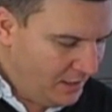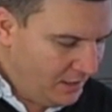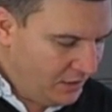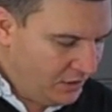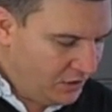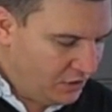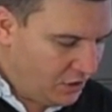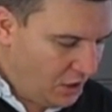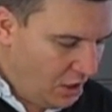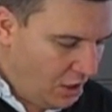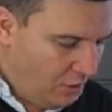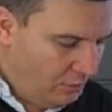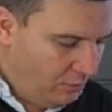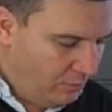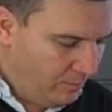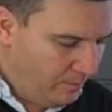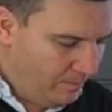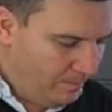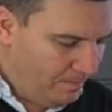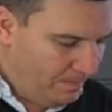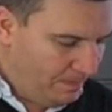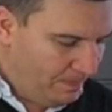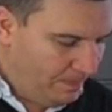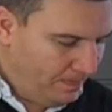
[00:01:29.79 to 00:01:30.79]

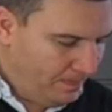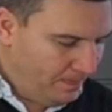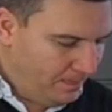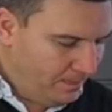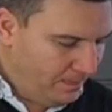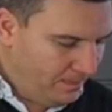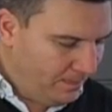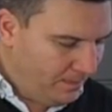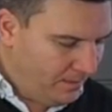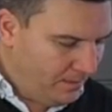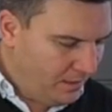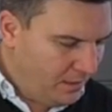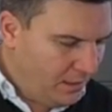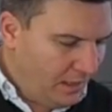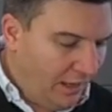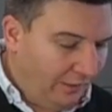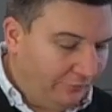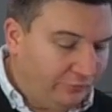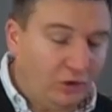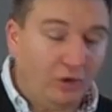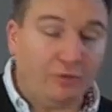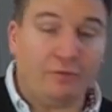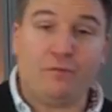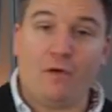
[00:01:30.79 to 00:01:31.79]
So
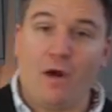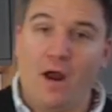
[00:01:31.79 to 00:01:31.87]
I've got a